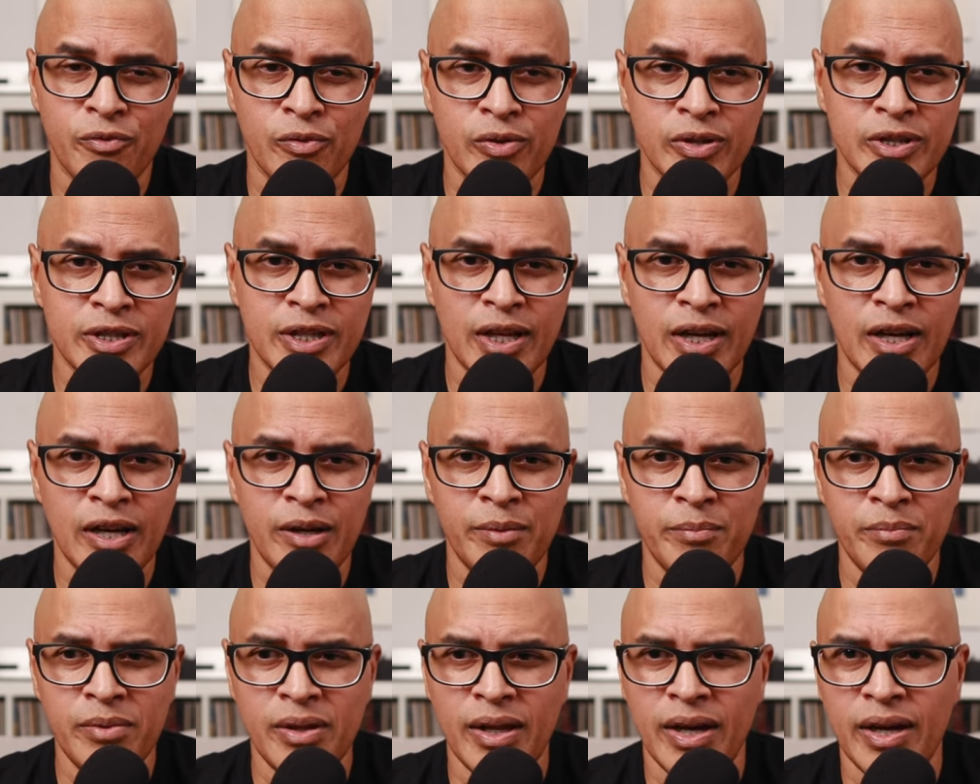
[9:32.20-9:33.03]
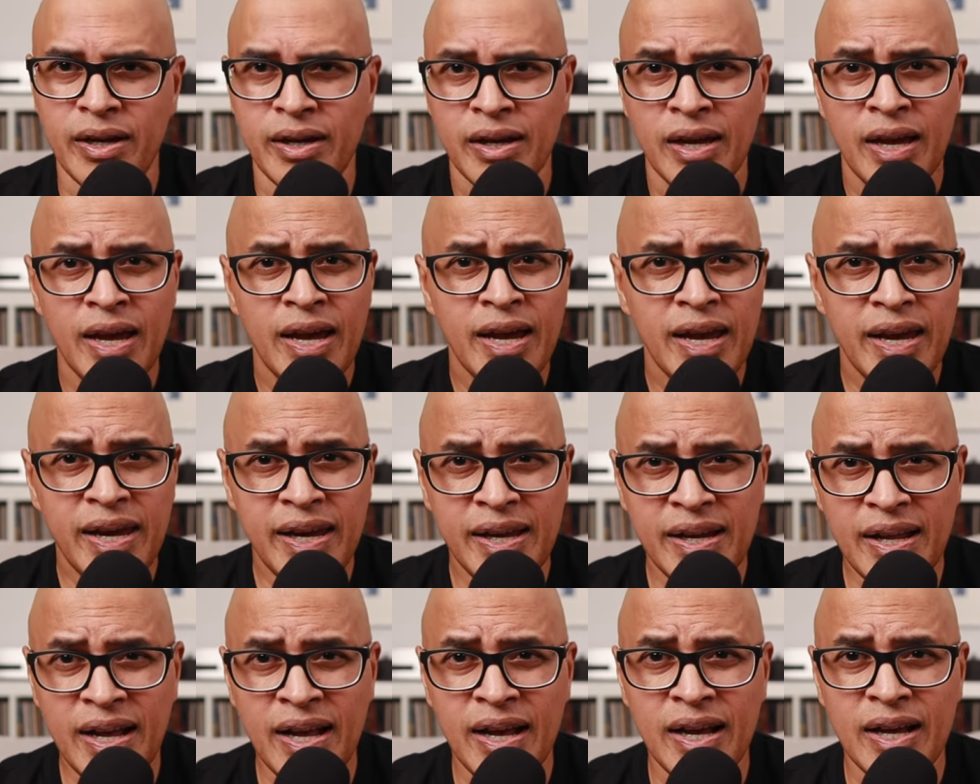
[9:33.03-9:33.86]
first time. Like,
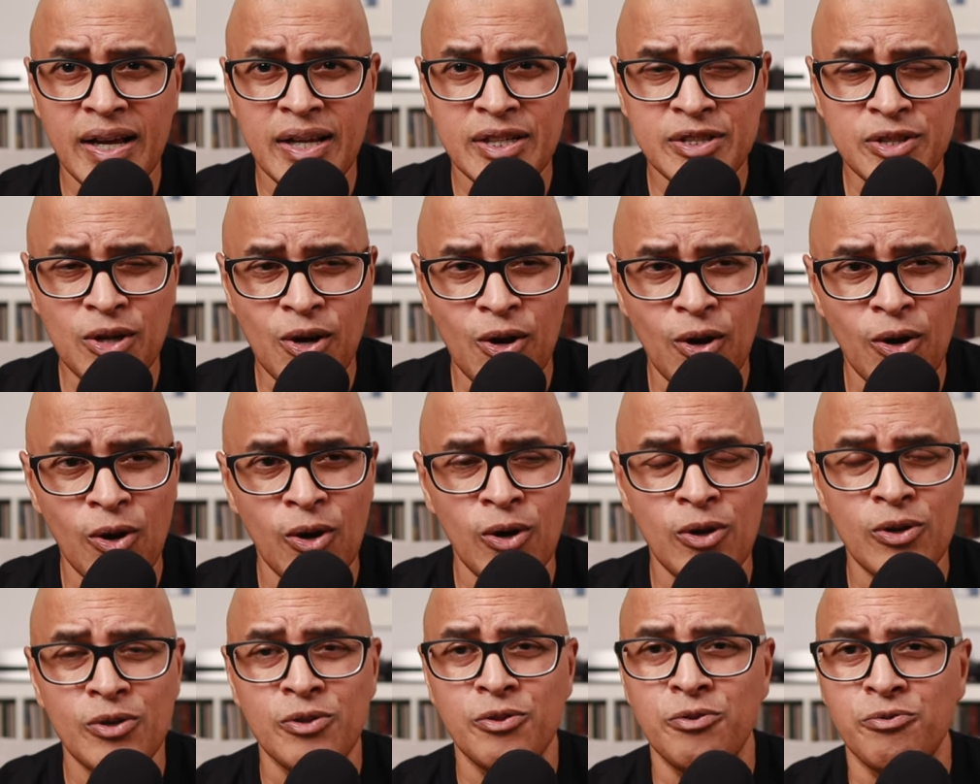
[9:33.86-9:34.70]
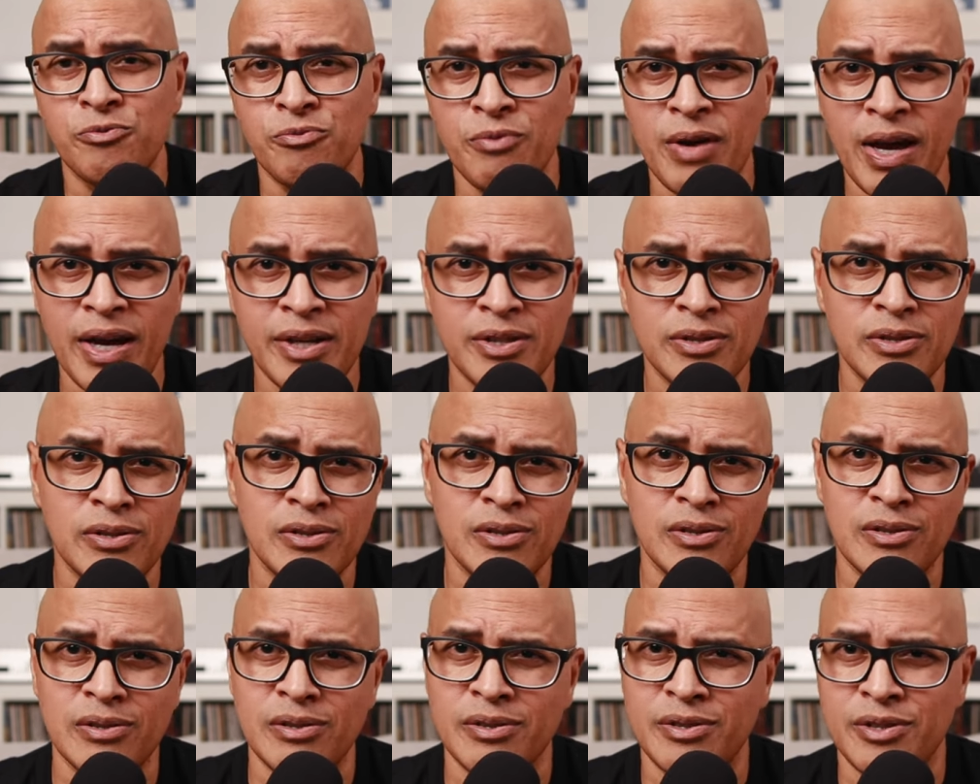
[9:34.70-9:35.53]
it has all of the
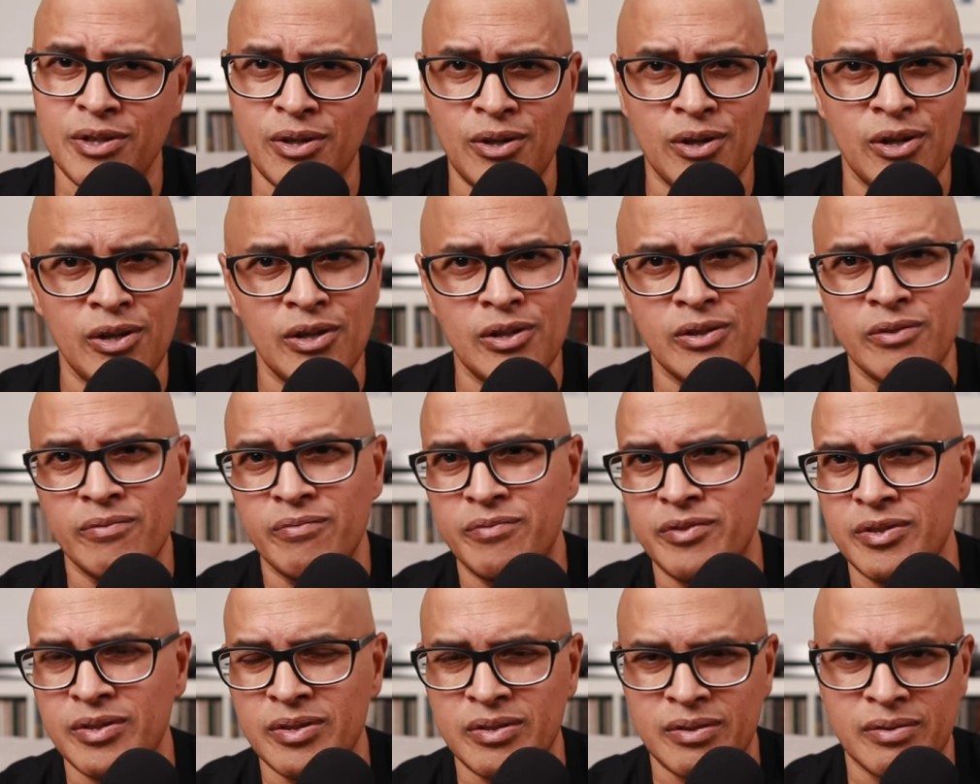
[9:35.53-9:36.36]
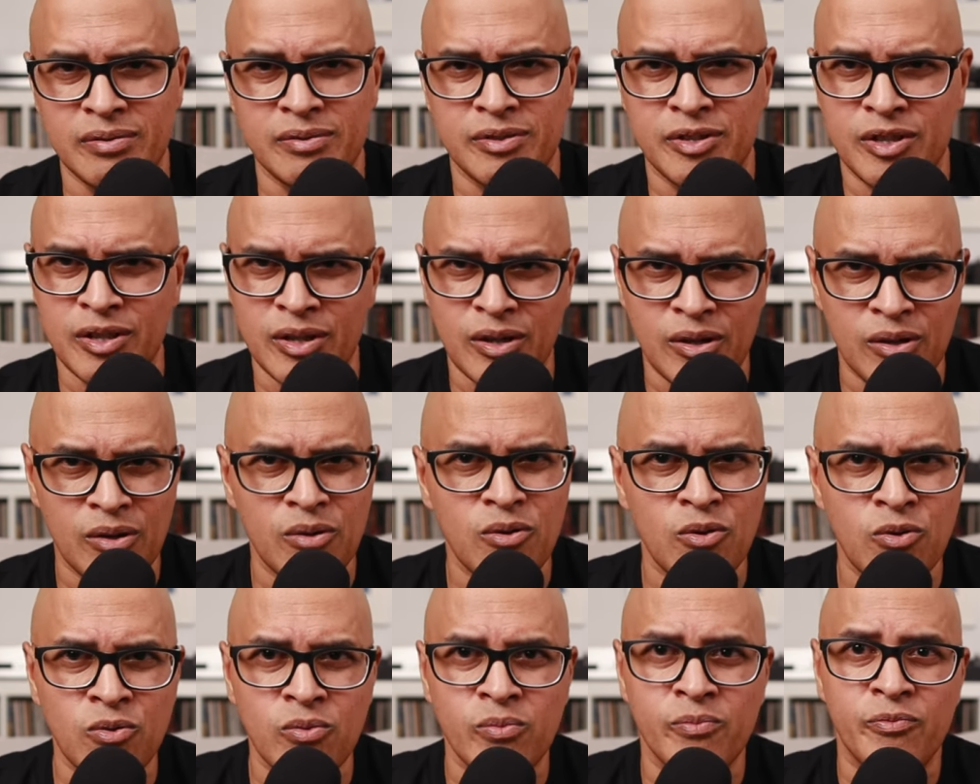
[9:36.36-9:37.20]
rattles, all of the
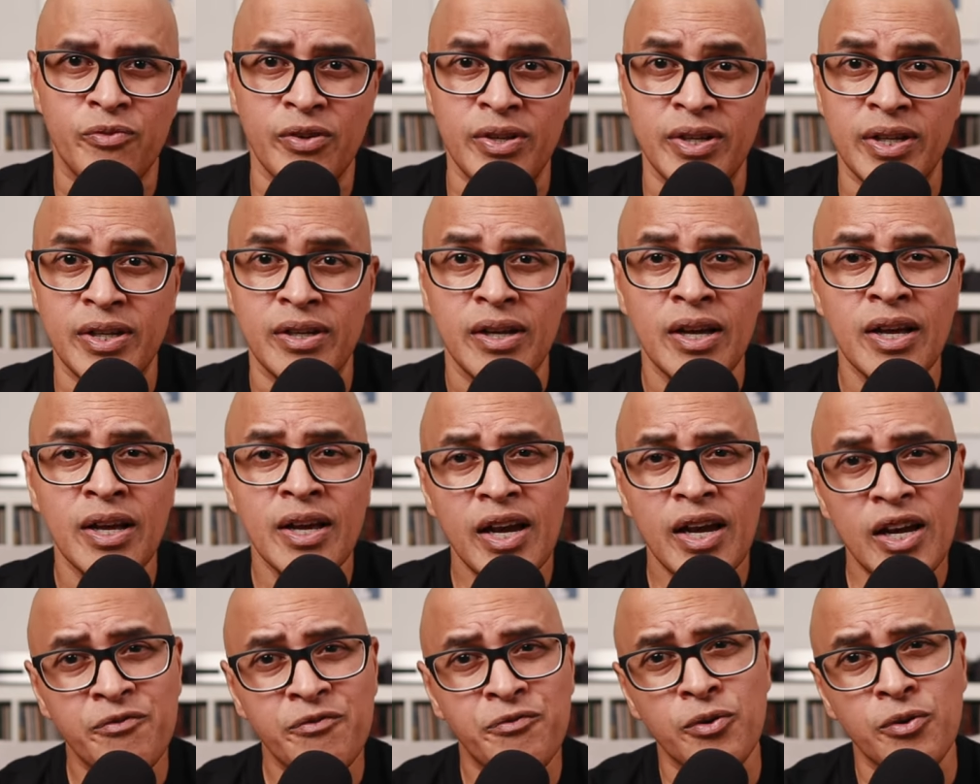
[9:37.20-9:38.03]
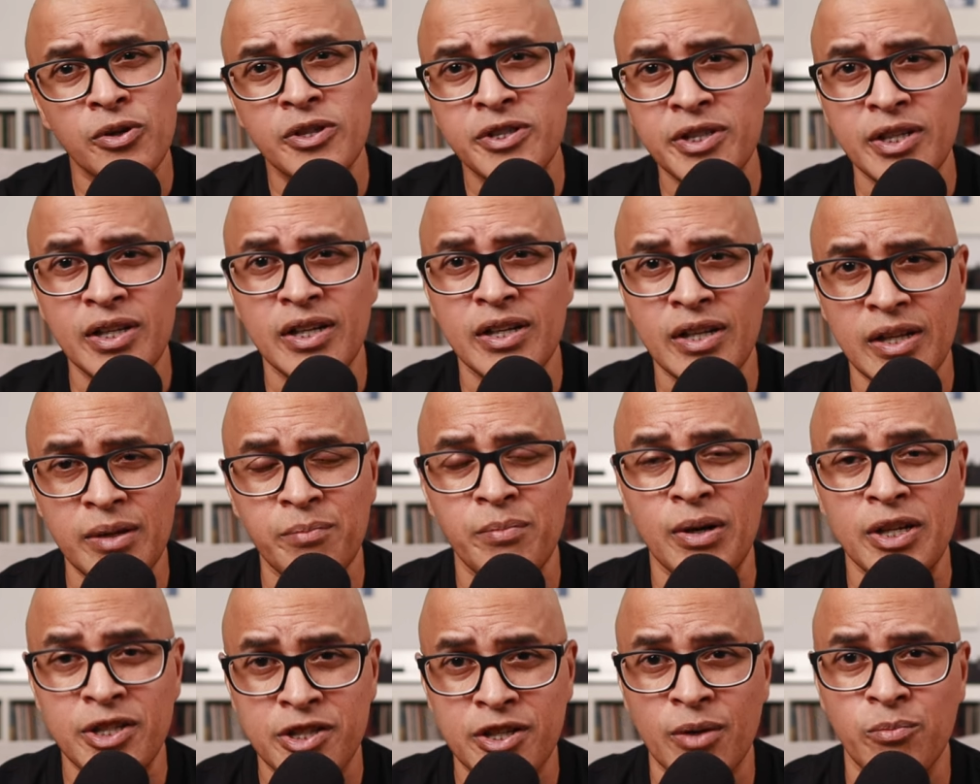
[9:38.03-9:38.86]
oomph in it. And fortunately,
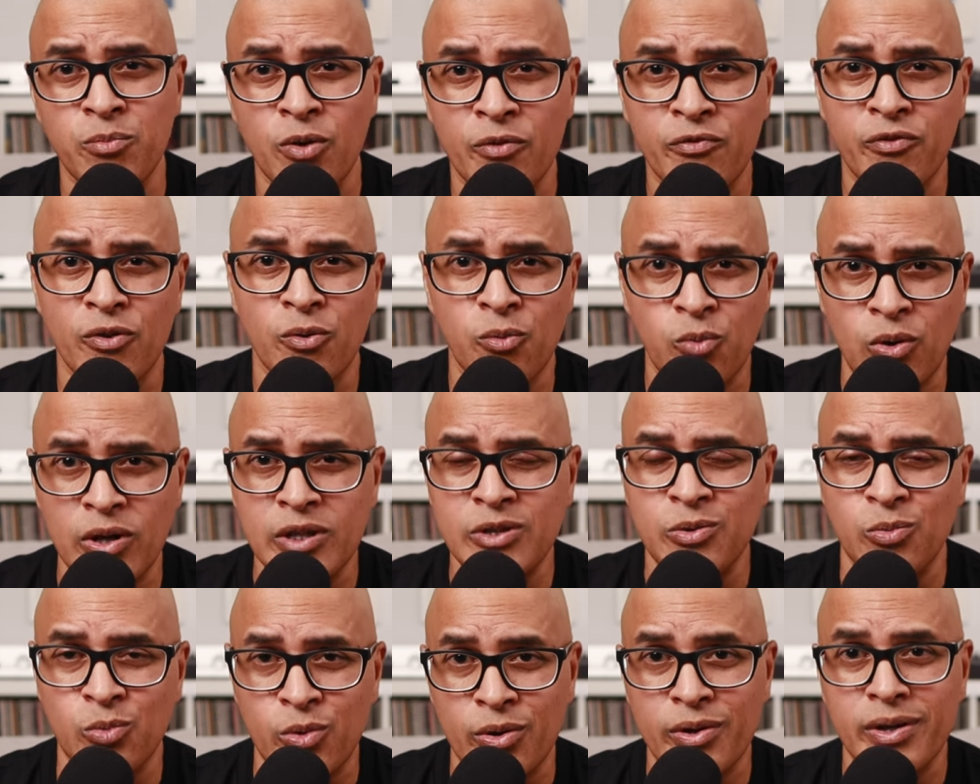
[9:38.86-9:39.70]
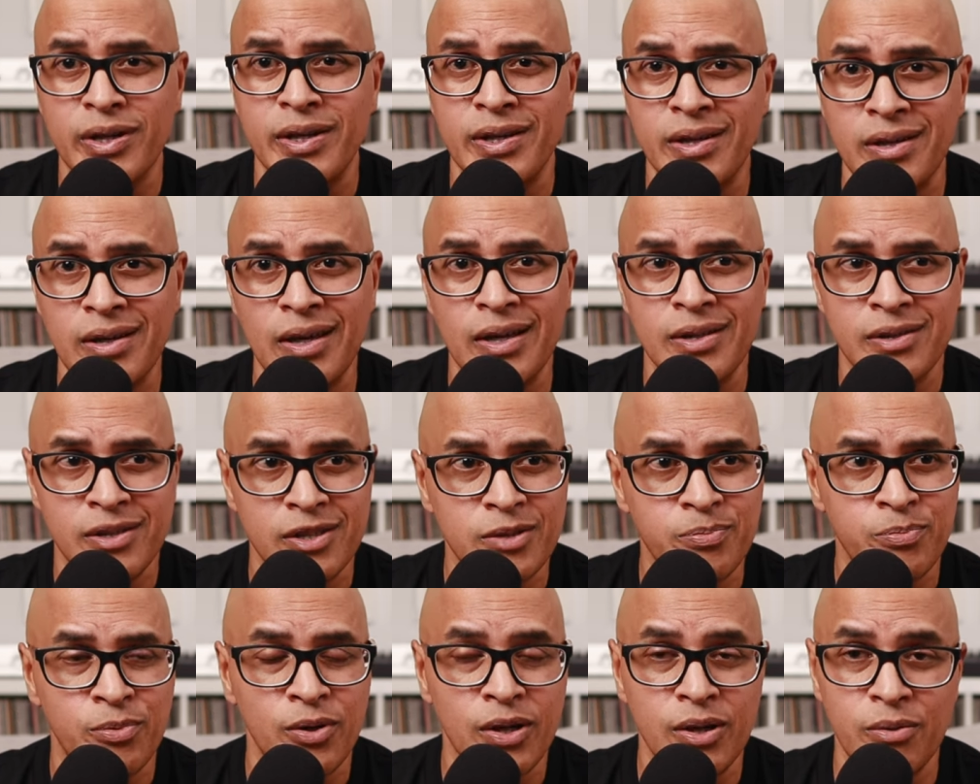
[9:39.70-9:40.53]
my subwoofer was working at this
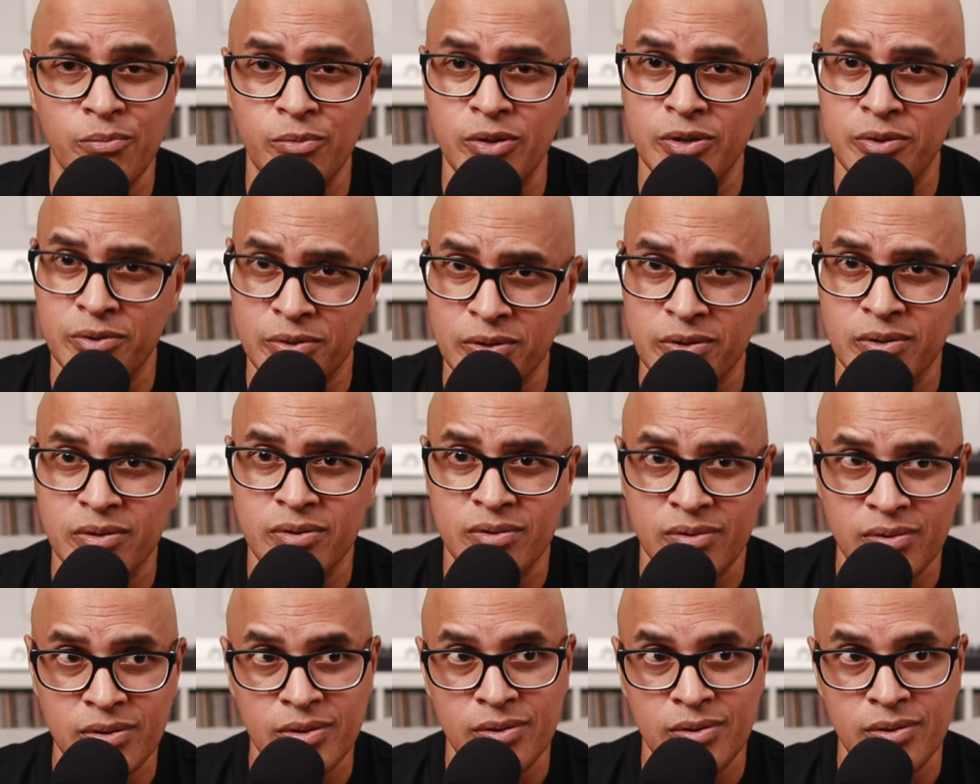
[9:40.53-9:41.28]
point, which is